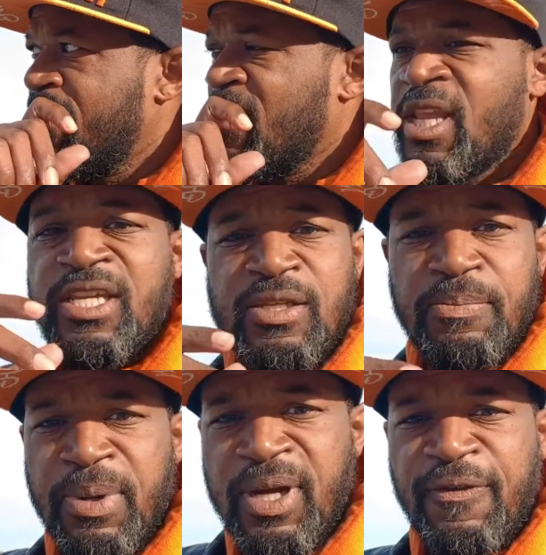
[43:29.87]
there's some
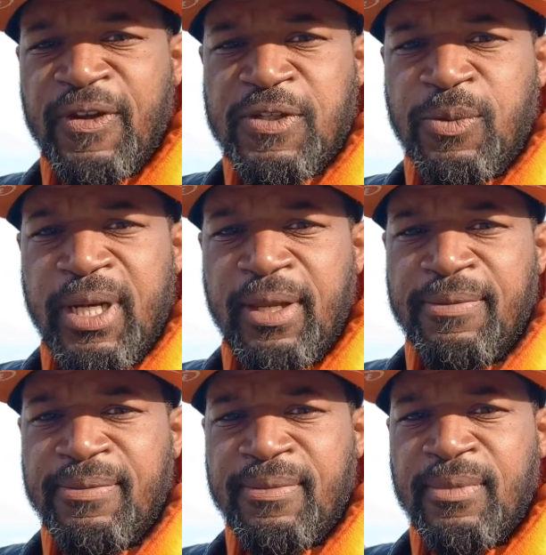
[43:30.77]
benefits with it.
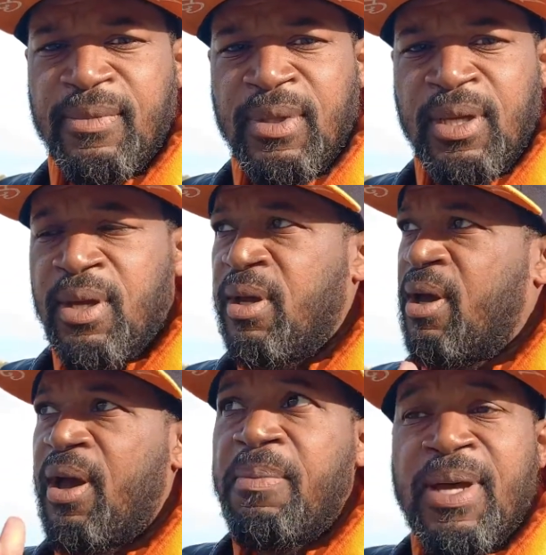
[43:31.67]

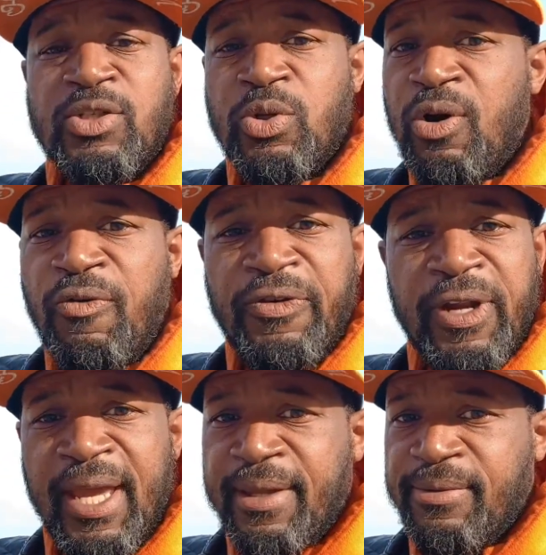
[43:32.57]
I might as well go for that.